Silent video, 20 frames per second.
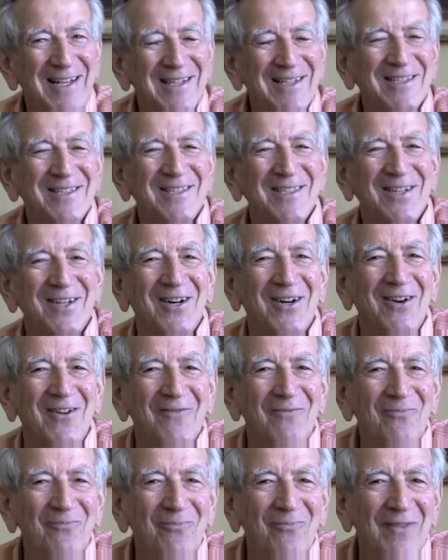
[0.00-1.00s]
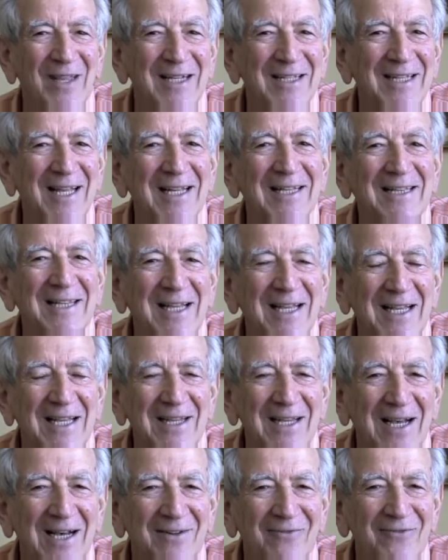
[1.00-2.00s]
So that
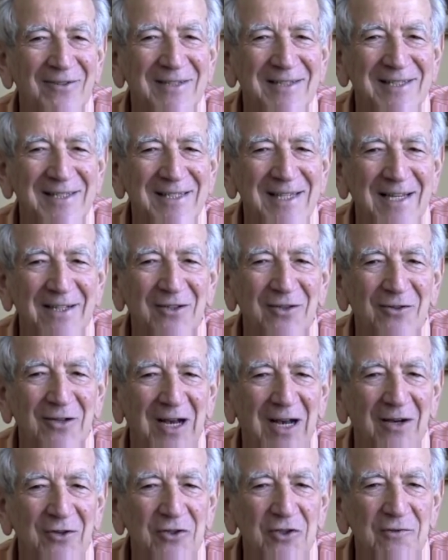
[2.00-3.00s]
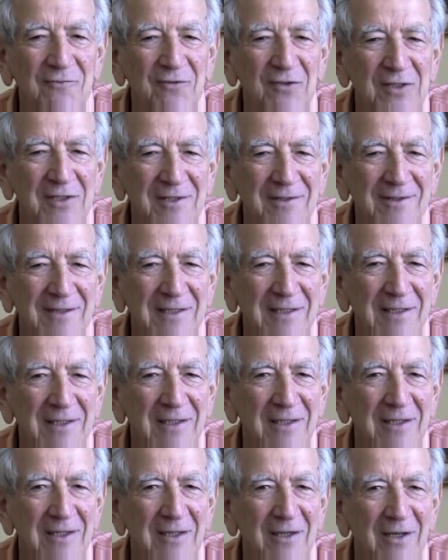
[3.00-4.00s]
day I was sent to Auschwitz
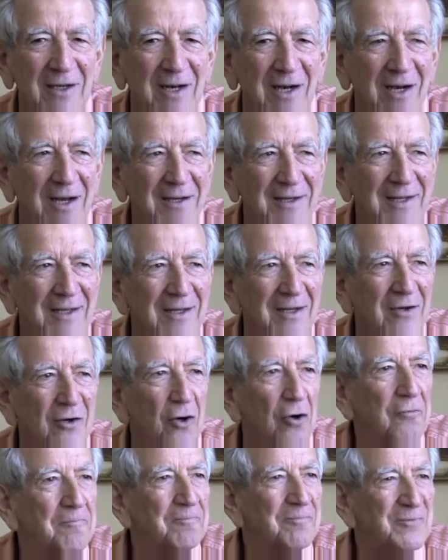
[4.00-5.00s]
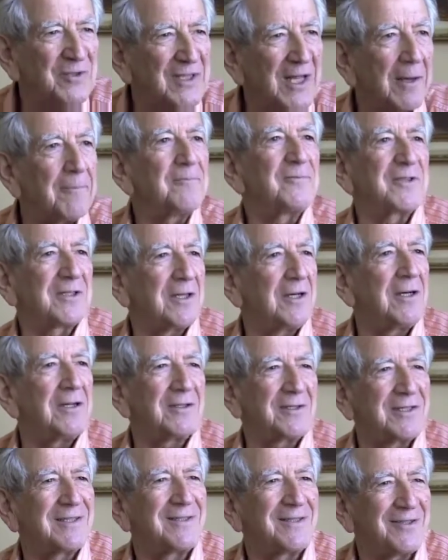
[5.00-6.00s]
on open dump
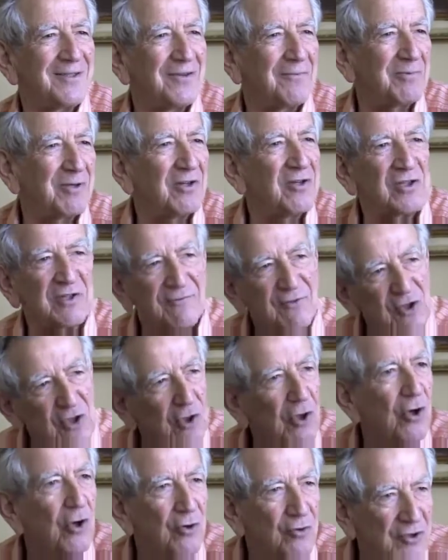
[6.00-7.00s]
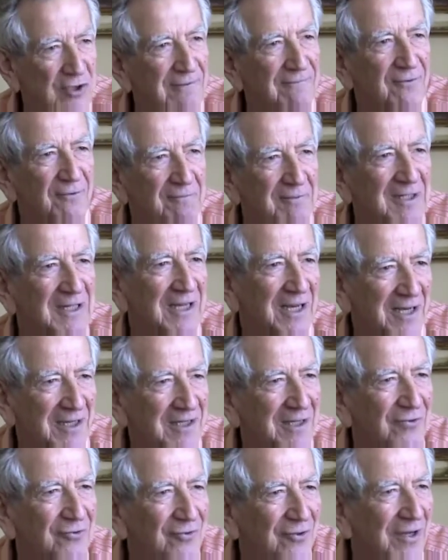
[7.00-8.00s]
trucks, you know, because it was close from
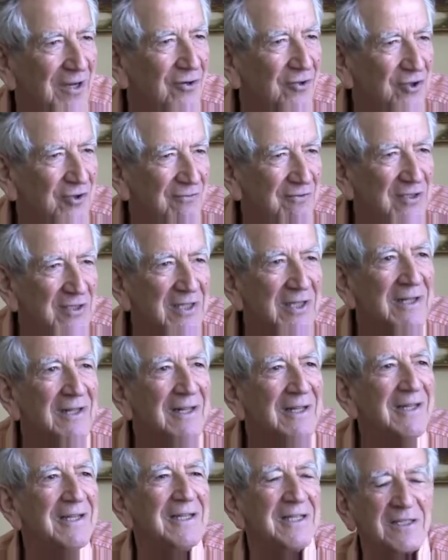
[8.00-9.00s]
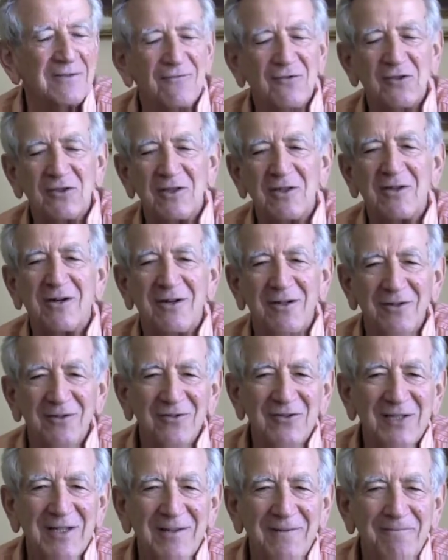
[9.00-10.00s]
Krakow to Auschwitz. It's very
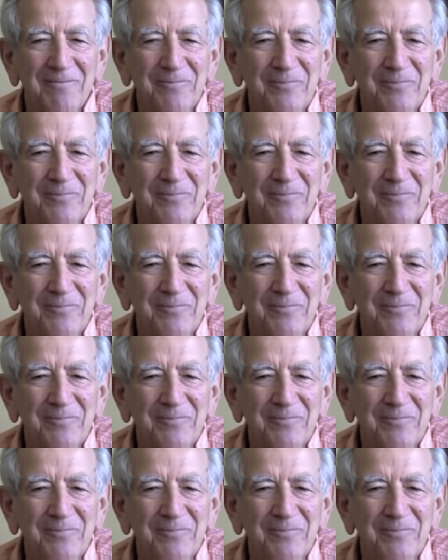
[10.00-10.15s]
close.